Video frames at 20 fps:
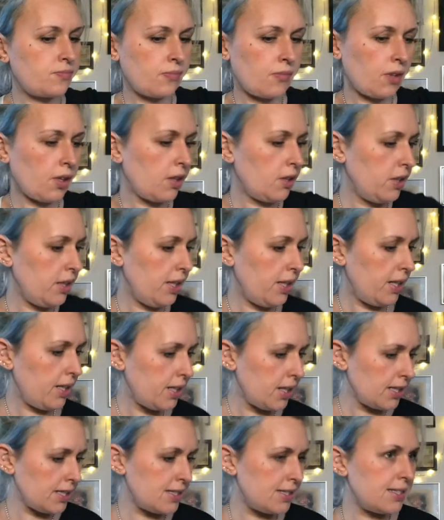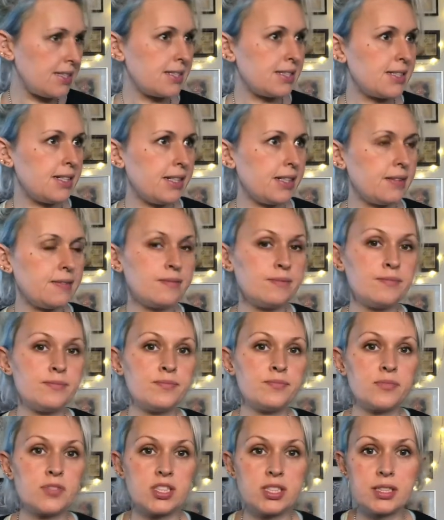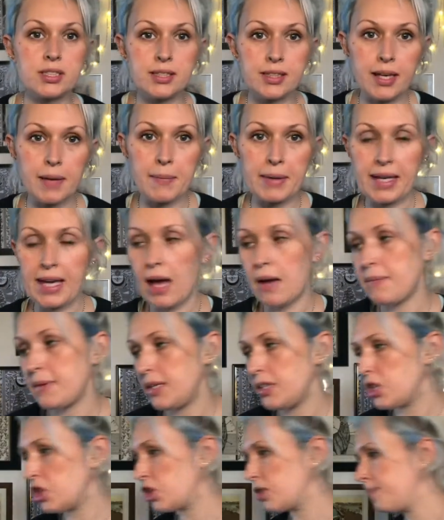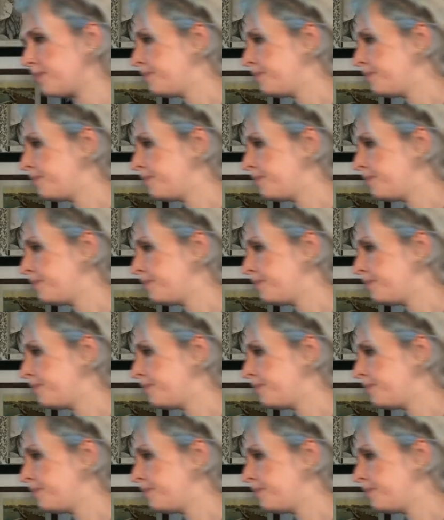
You hear that sizzling? Just going to get my cabbage.